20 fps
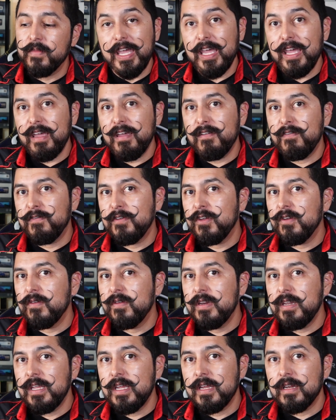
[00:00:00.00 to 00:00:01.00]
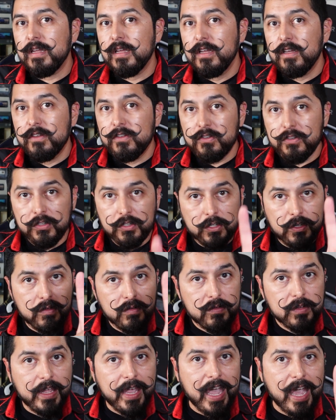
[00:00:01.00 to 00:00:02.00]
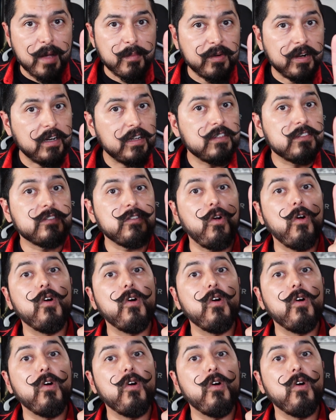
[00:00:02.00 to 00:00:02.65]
If you need 2 cameras